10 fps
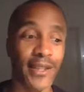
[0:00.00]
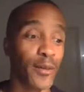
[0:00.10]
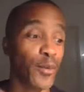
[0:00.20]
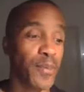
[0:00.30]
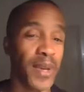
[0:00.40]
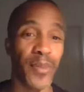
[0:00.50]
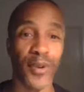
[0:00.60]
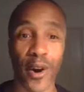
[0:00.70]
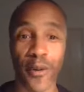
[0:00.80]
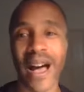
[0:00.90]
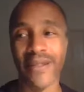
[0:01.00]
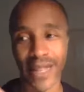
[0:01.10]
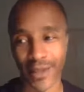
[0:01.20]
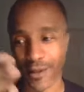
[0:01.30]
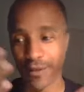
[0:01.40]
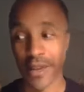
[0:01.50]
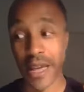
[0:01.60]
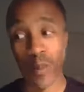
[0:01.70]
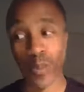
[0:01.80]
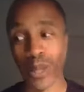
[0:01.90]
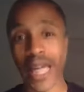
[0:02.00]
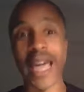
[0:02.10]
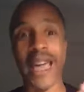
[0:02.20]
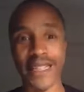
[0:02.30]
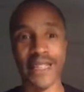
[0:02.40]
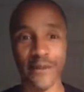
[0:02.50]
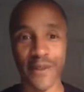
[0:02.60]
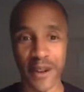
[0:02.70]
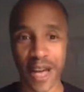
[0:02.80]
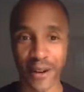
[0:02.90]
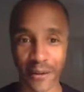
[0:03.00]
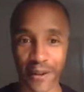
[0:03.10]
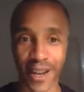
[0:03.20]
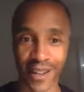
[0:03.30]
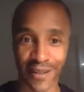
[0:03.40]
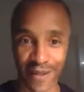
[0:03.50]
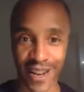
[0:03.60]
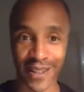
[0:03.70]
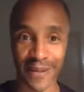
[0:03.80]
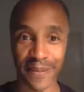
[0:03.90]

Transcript: So when people go out, they sort of play as if they're not afraid, right?